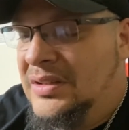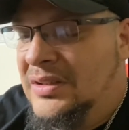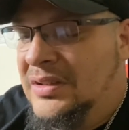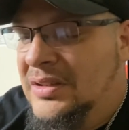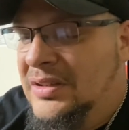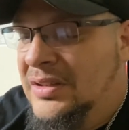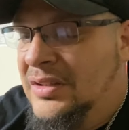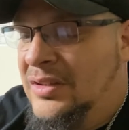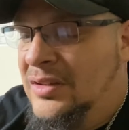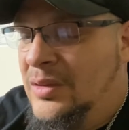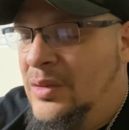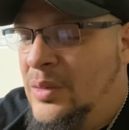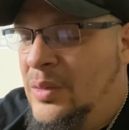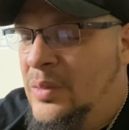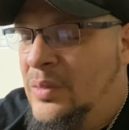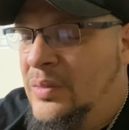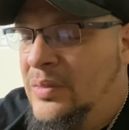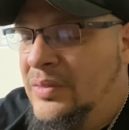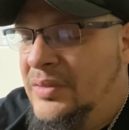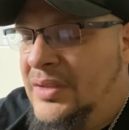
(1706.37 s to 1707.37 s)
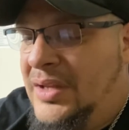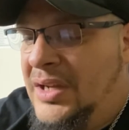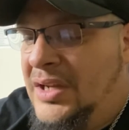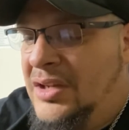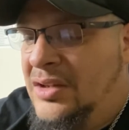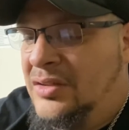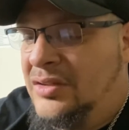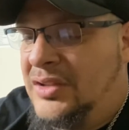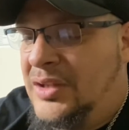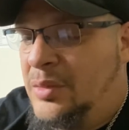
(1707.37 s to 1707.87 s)

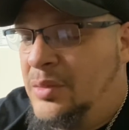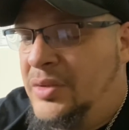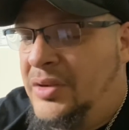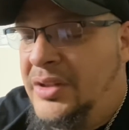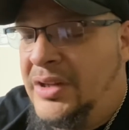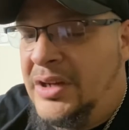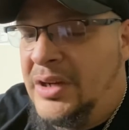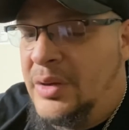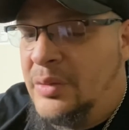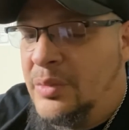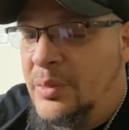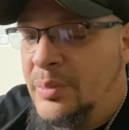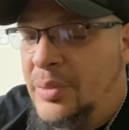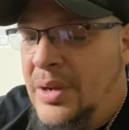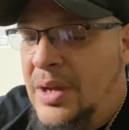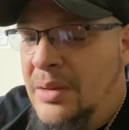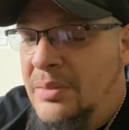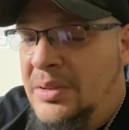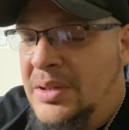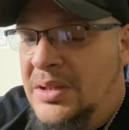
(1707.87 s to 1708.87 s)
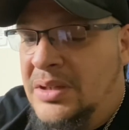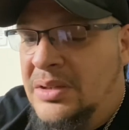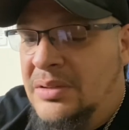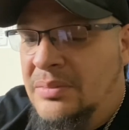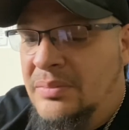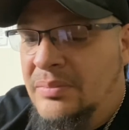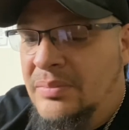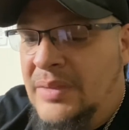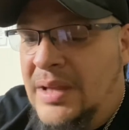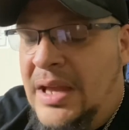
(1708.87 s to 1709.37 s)
Tainos that were there were probably
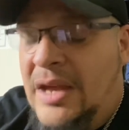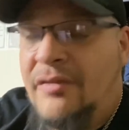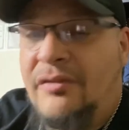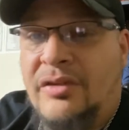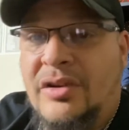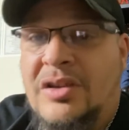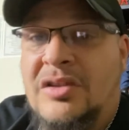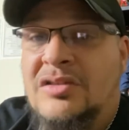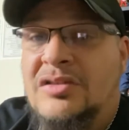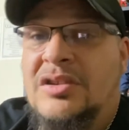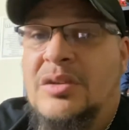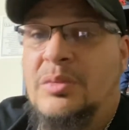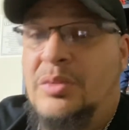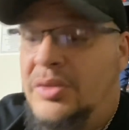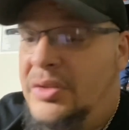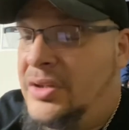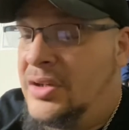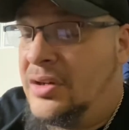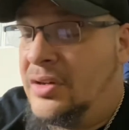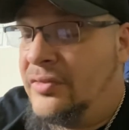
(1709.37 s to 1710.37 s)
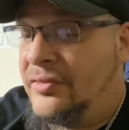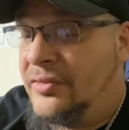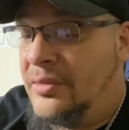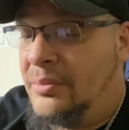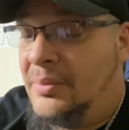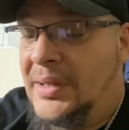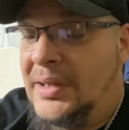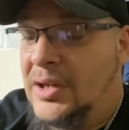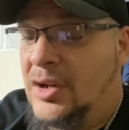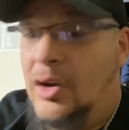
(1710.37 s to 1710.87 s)
Africans that were there
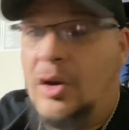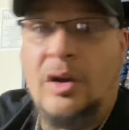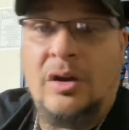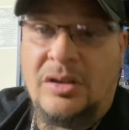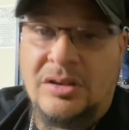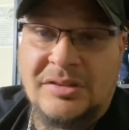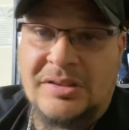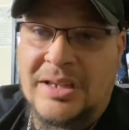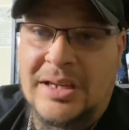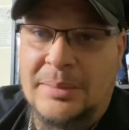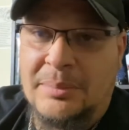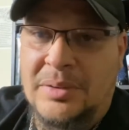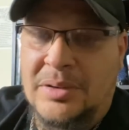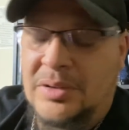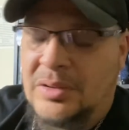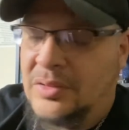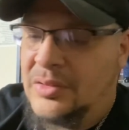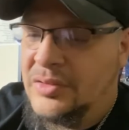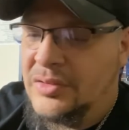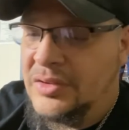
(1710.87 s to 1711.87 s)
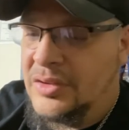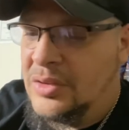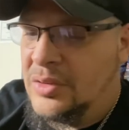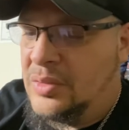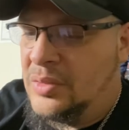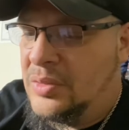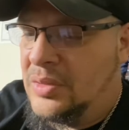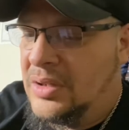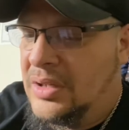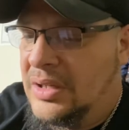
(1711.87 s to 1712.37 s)
from like a long time ago.
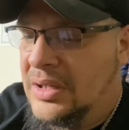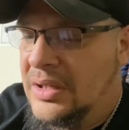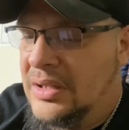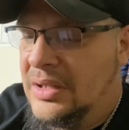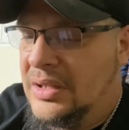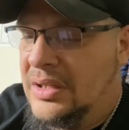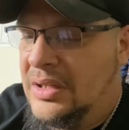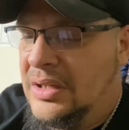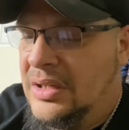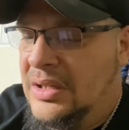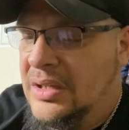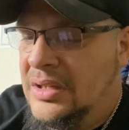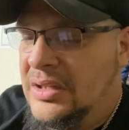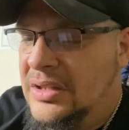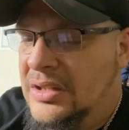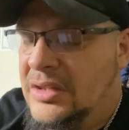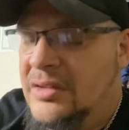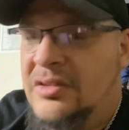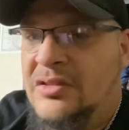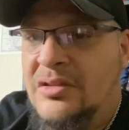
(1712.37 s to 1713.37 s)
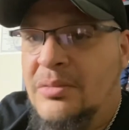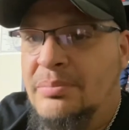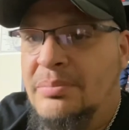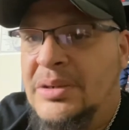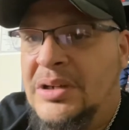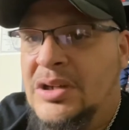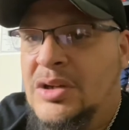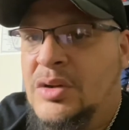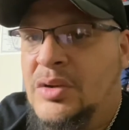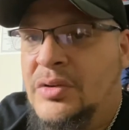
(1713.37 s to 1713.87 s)
So there is a
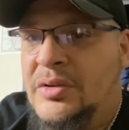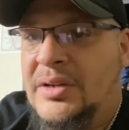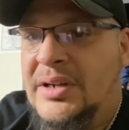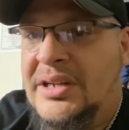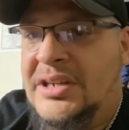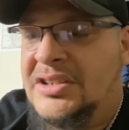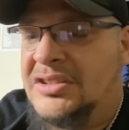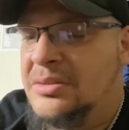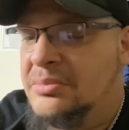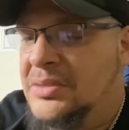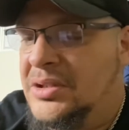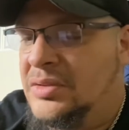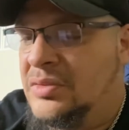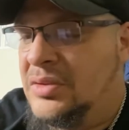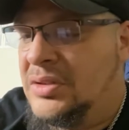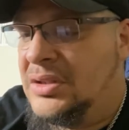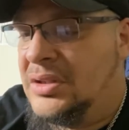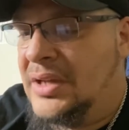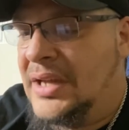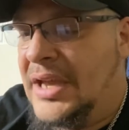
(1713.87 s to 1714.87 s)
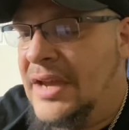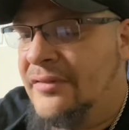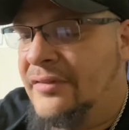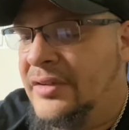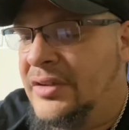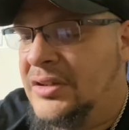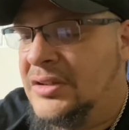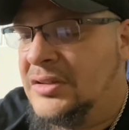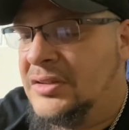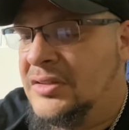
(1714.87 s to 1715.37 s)
big correlation between the
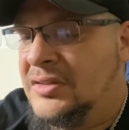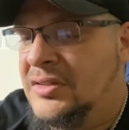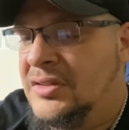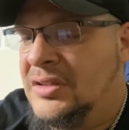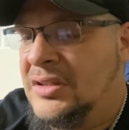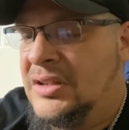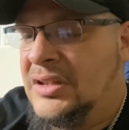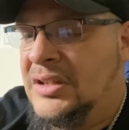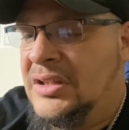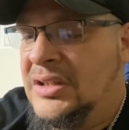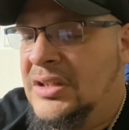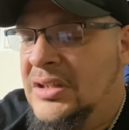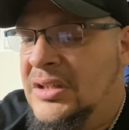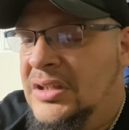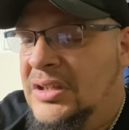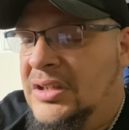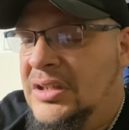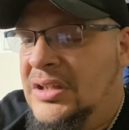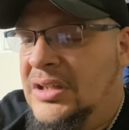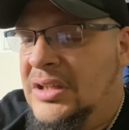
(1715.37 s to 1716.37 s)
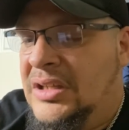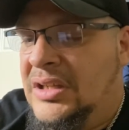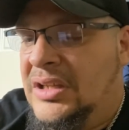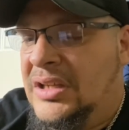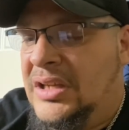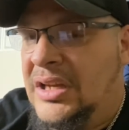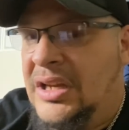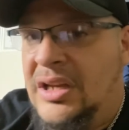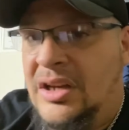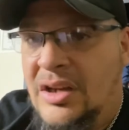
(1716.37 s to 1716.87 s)
Africans
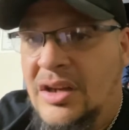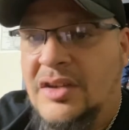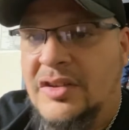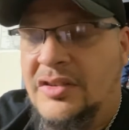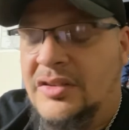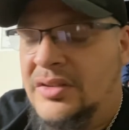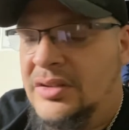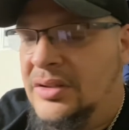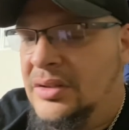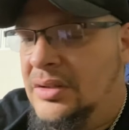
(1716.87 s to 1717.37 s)
and us,